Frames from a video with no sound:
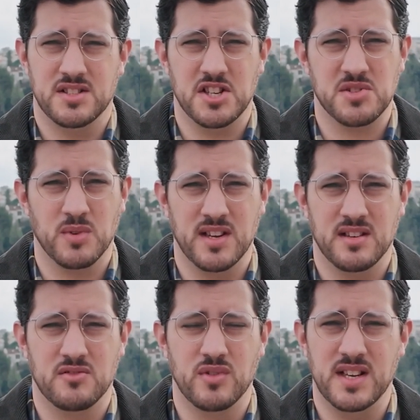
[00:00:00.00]
Just when
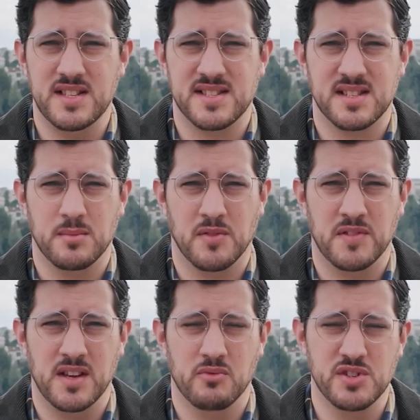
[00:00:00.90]
it released some of
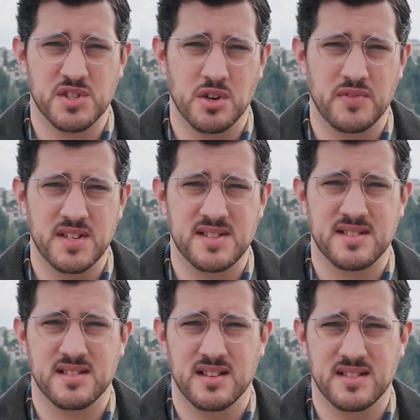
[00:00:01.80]
the
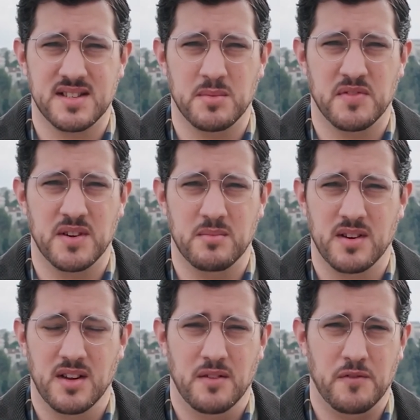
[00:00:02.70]
reservists, some of
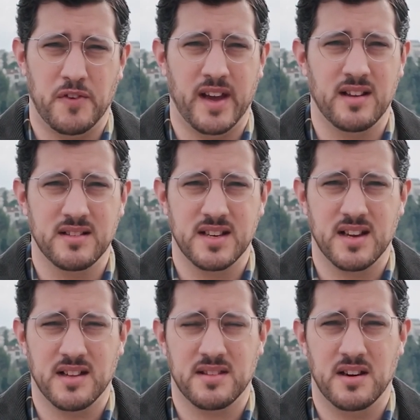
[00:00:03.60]
them finally
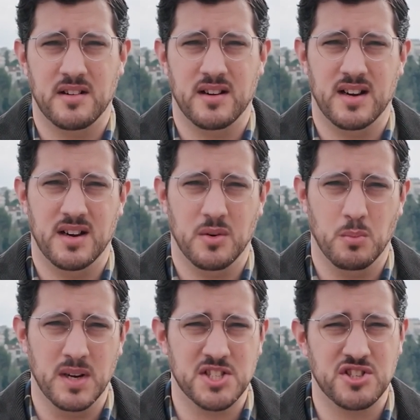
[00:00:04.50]
got their
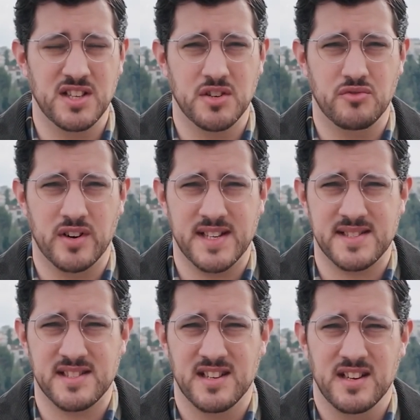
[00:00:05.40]
much-needed
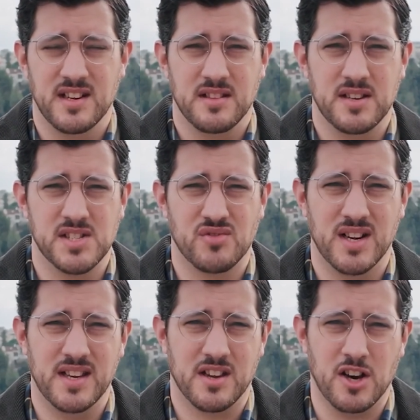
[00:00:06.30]
rest. The
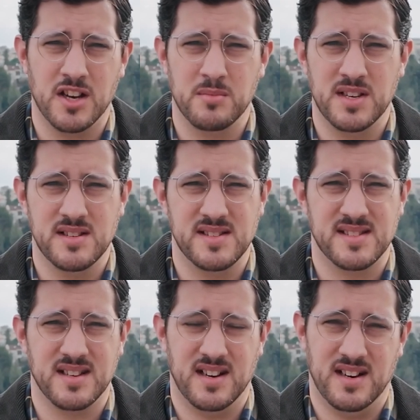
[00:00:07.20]
Israeli economy
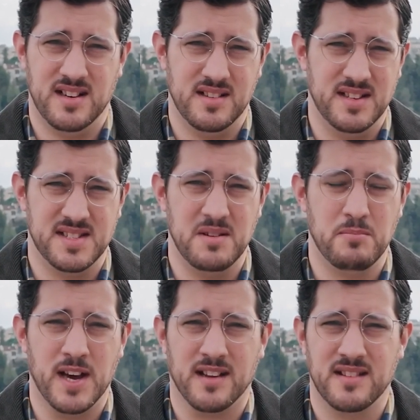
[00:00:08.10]
is
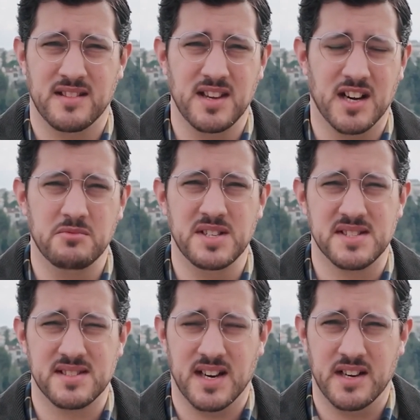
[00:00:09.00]
impacted, the army
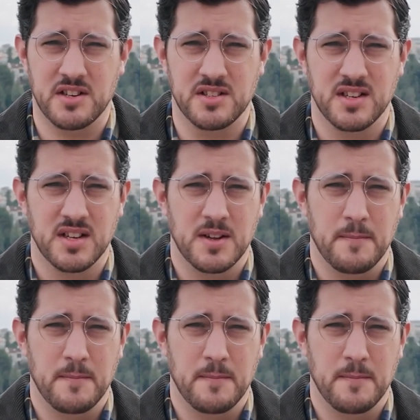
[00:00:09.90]
is tired,